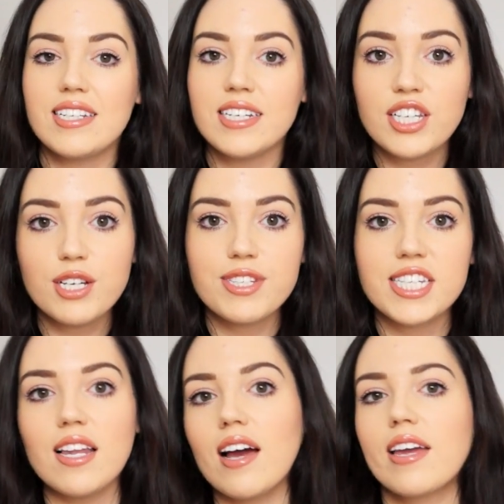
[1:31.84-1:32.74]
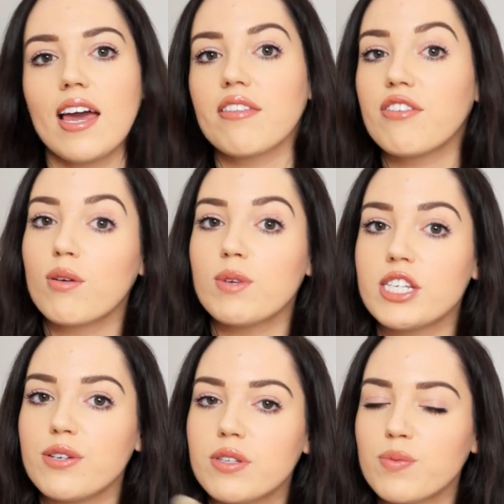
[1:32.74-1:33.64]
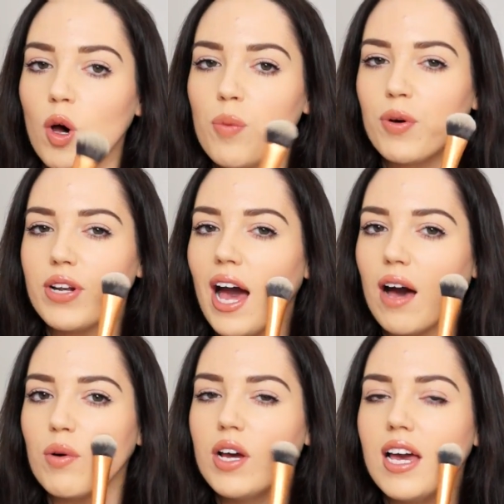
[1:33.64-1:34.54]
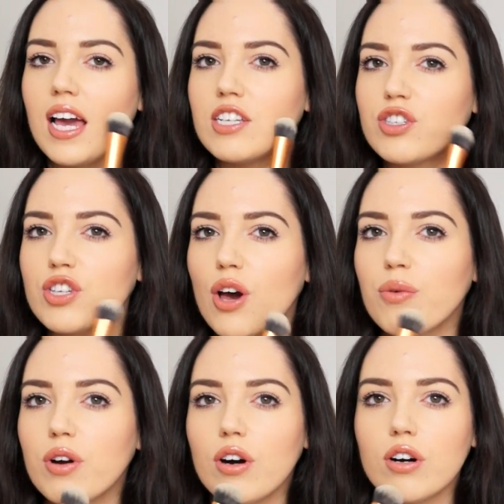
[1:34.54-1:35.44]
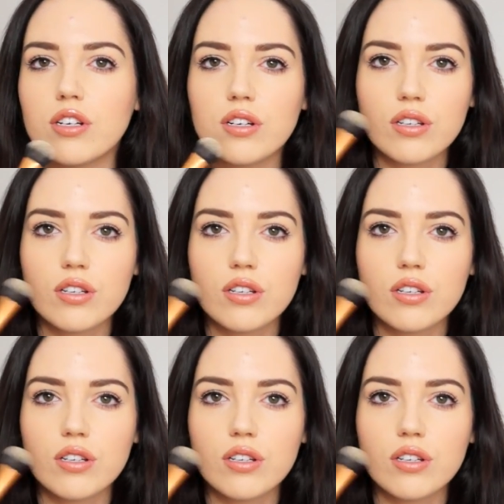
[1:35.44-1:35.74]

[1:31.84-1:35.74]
I didn't used to like it, I thought it was too small, but now it's so good.